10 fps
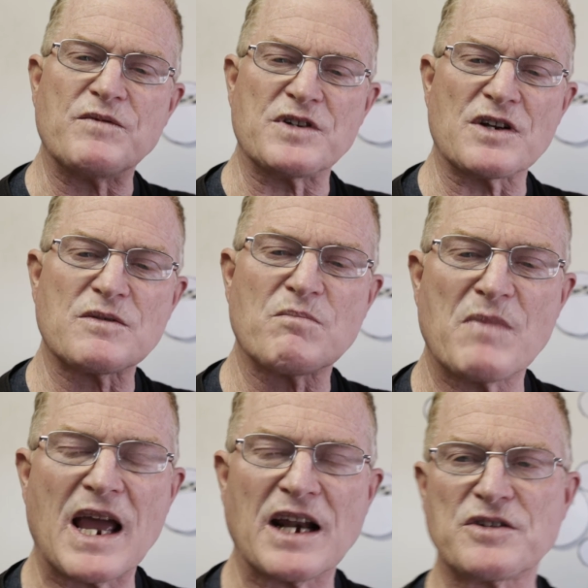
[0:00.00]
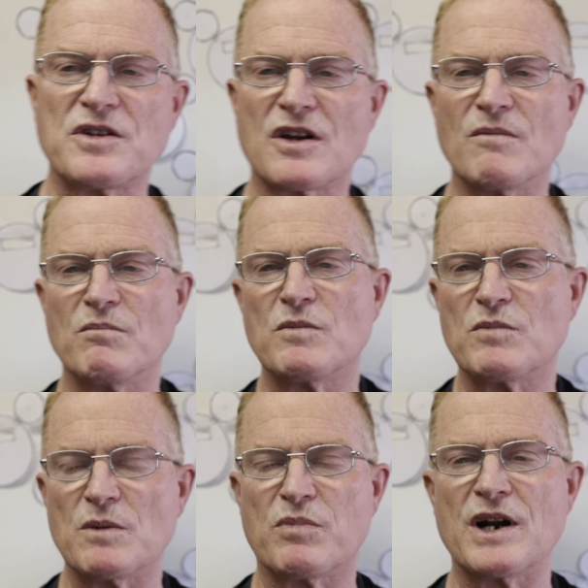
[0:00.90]
just managed
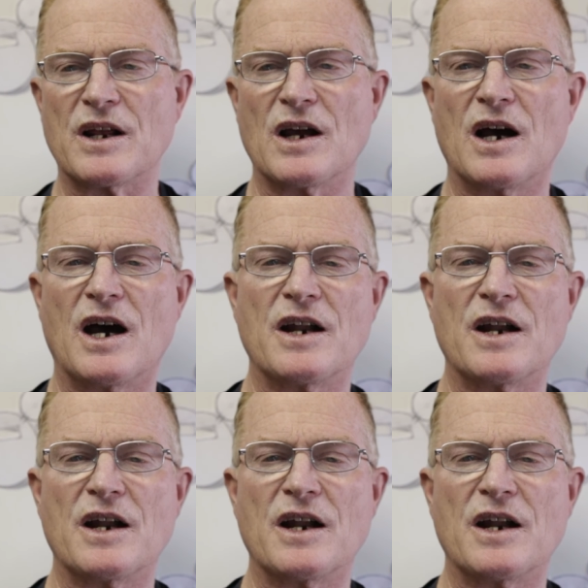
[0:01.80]
to bring